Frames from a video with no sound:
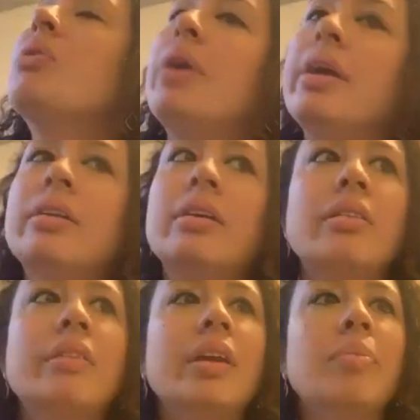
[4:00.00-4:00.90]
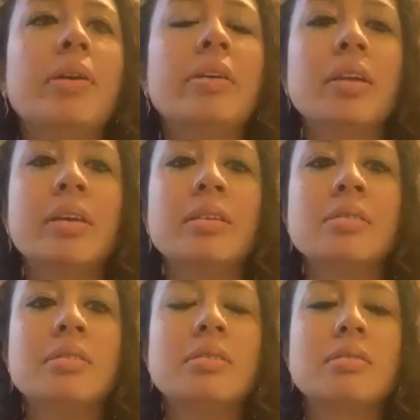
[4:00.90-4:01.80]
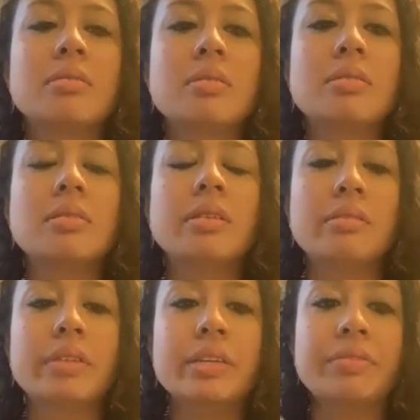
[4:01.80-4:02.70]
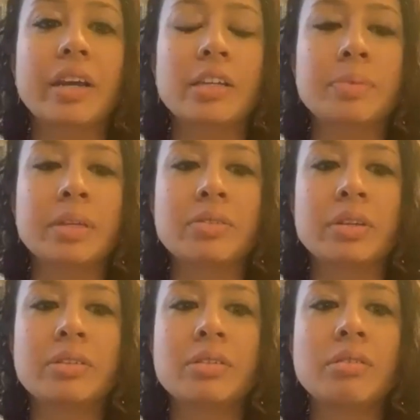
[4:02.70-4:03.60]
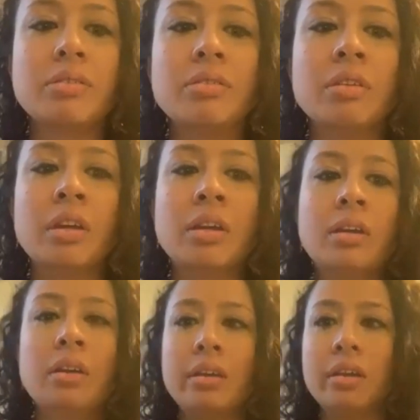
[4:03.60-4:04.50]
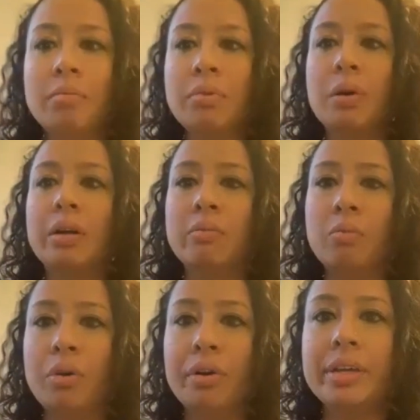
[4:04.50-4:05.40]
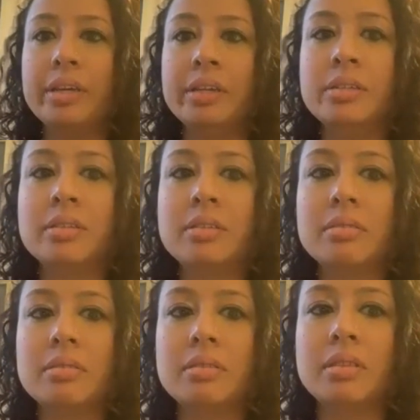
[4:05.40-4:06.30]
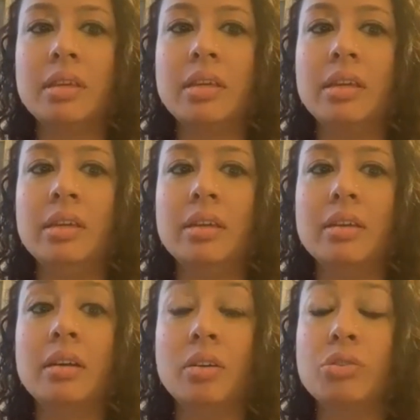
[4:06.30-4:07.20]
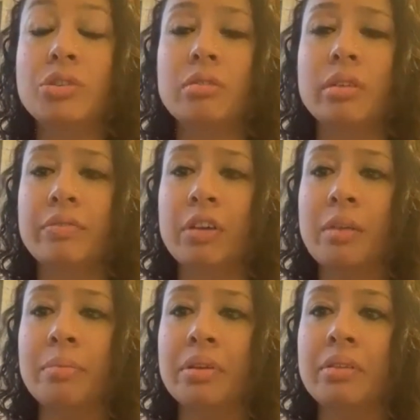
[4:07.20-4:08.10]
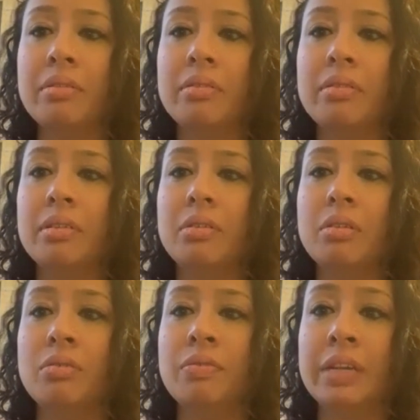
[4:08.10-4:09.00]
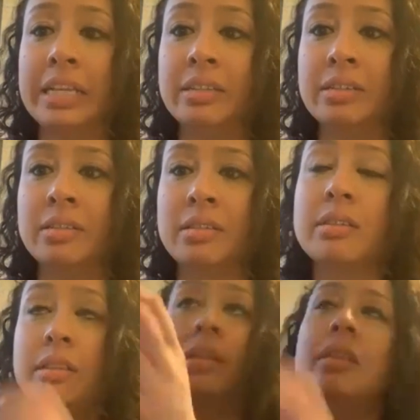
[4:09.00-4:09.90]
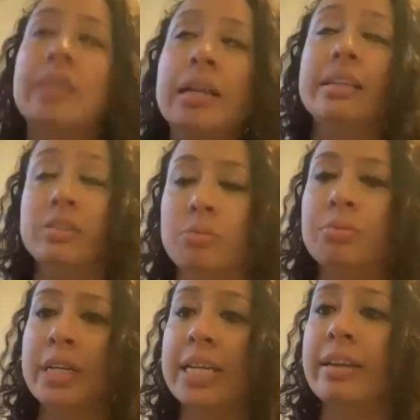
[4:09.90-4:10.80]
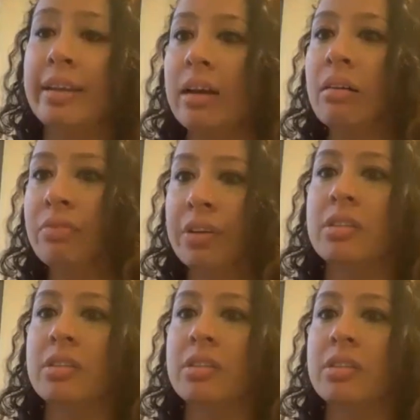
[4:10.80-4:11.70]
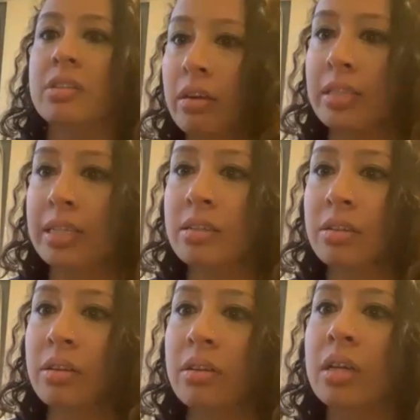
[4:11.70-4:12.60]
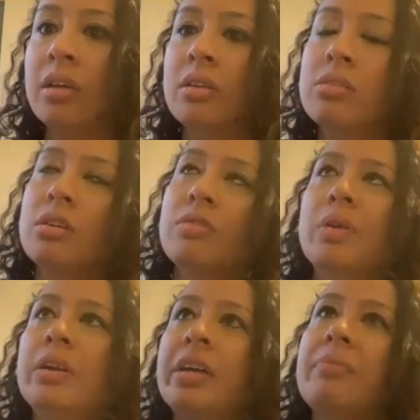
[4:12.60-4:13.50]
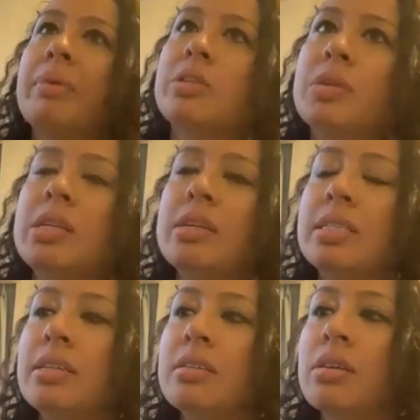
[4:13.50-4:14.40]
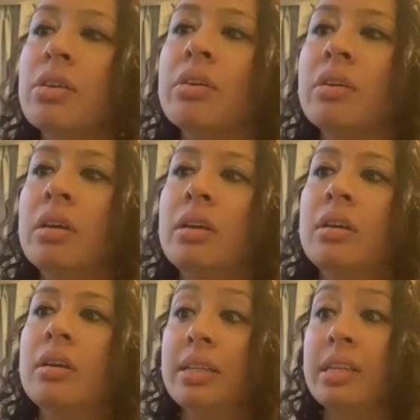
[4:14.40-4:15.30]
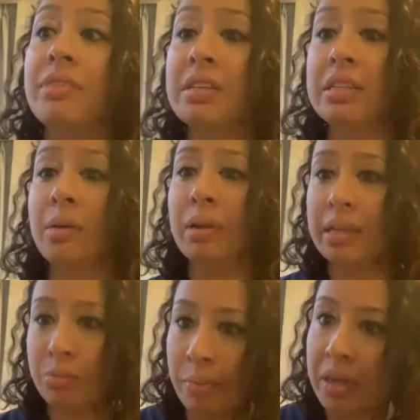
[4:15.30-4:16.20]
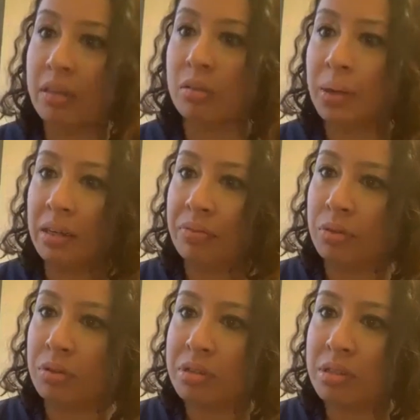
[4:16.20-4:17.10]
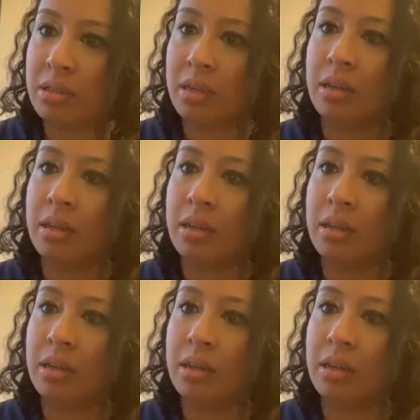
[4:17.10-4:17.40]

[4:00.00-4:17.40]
way I'd kind of think about it is in three different aspects, right? So number one, what is the cultural environment of leaders that leaders operate in now versus 20, 30 years ago? So if we're looking back 20, 30 years ago, I'd say firstly there were less women in the workforce.